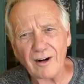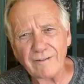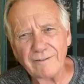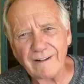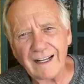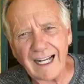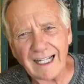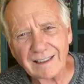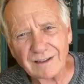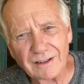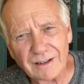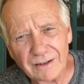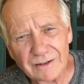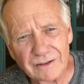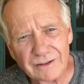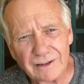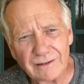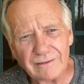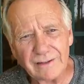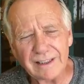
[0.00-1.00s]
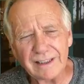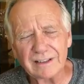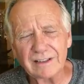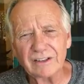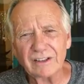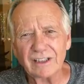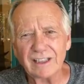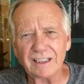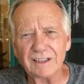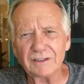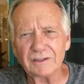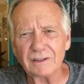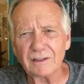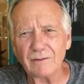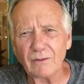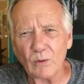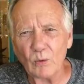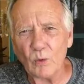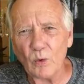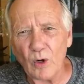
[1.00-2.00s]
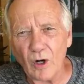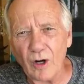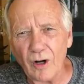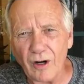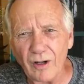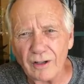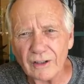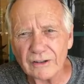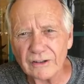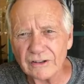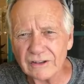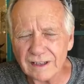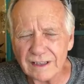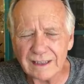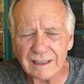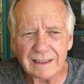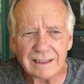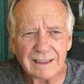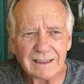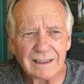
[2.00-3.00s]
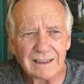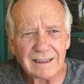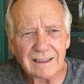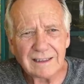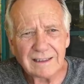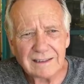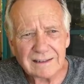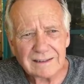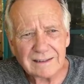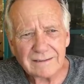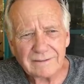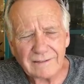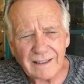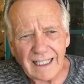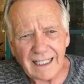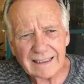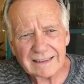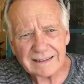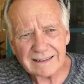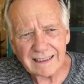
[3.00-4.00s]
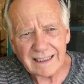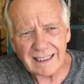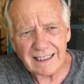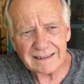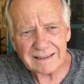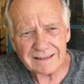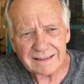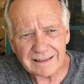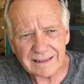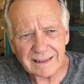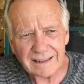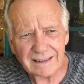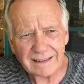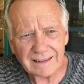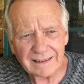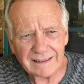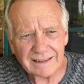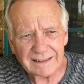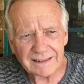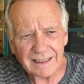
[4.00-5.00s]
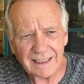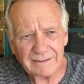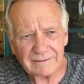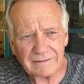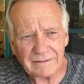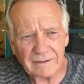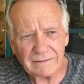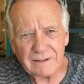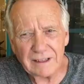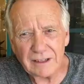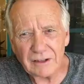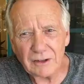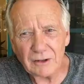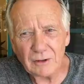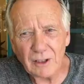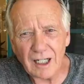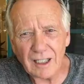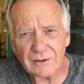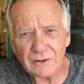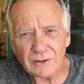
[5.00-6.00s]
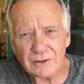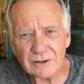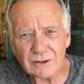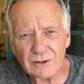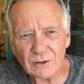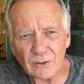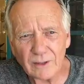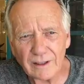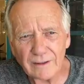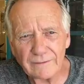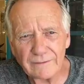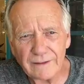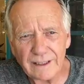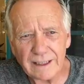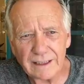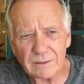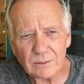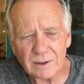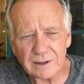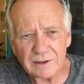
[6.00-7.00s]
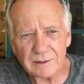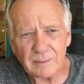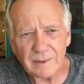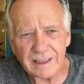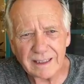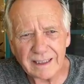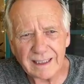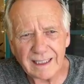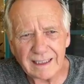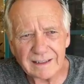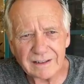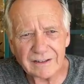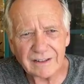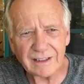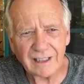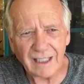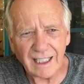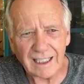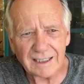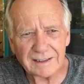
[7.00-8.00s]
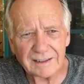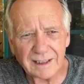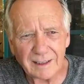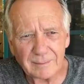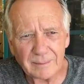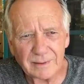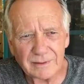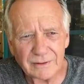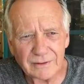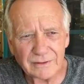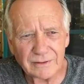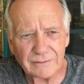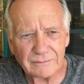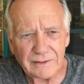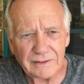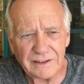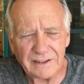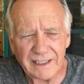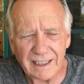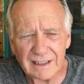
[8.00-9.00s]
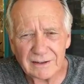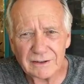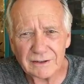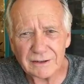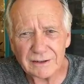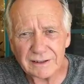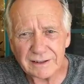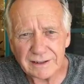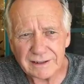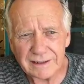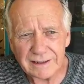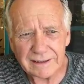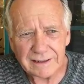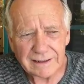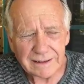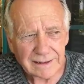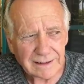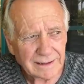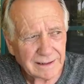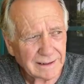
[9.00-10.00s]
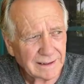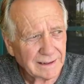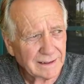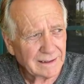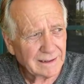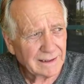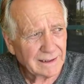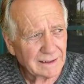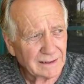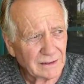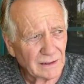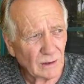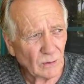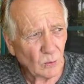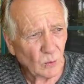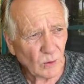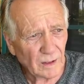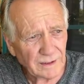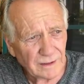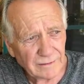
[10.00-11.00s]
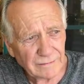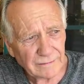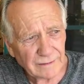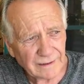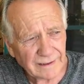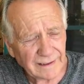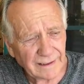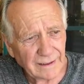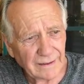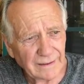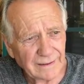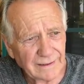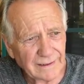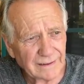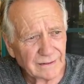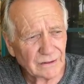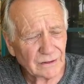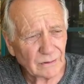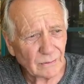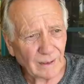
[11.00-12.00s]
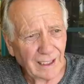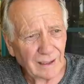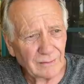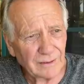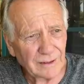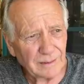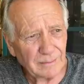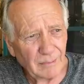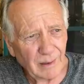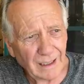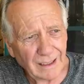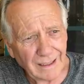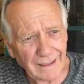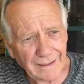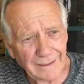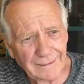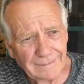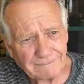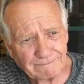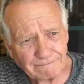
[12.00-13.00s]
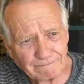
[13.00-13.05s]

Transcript: factors of the insulation of the walls, the fact that it's at 5,200 square feet, which mitigates the hot temperatures of the desert. It's in a wonderful area surrounded by